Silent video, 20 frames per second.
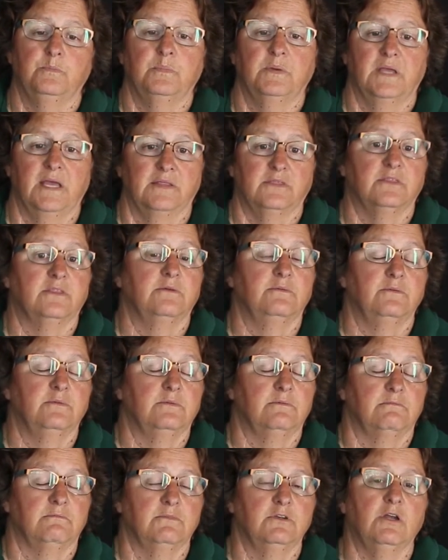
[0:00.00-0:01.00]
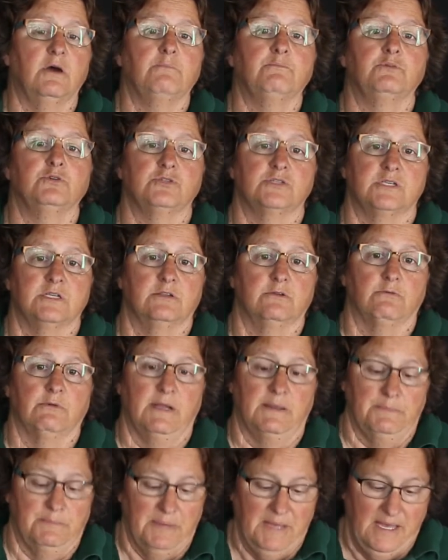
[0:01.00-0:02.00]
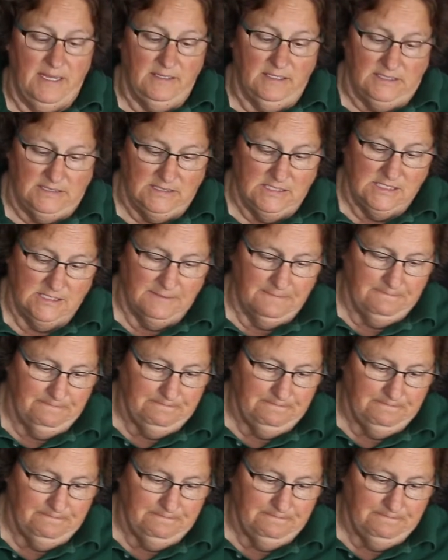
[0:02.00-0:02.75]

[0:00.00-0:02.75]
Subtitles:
get the numbers in the right balance.